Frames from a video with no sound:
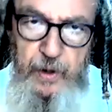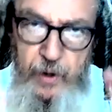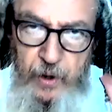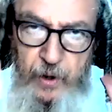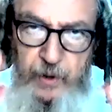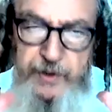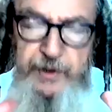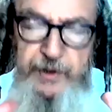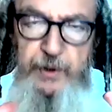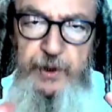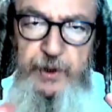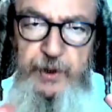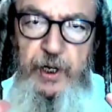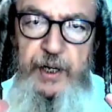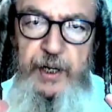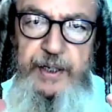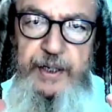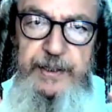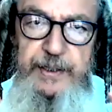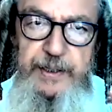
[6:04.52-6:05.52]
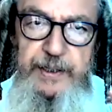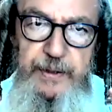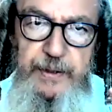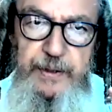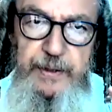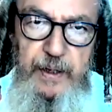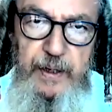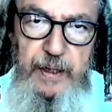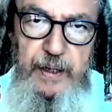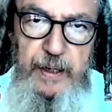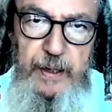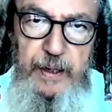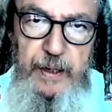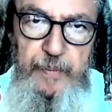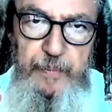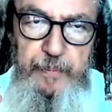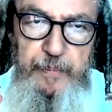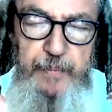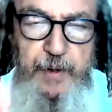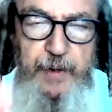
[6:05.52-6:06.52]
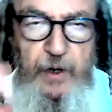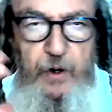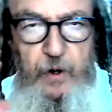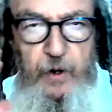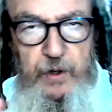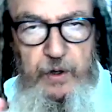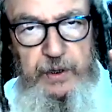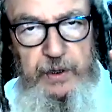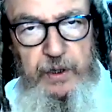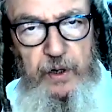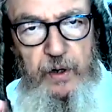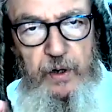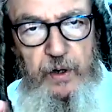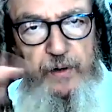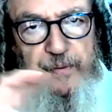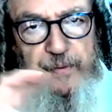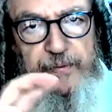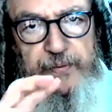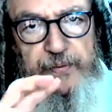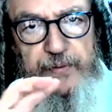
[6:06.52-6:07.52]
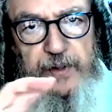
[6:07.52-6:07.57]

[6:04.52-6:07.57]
also shines because of